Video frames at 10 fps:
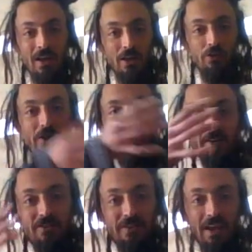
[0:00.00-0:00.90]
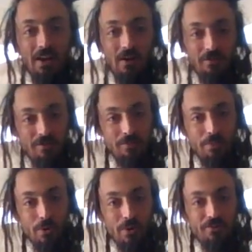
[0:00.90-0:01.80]
you've got a state of
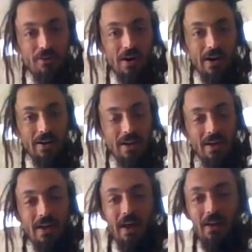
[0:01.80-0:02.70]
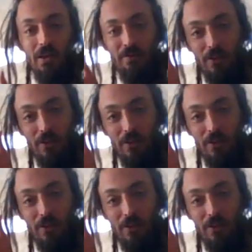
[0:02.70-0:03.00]
purified, and then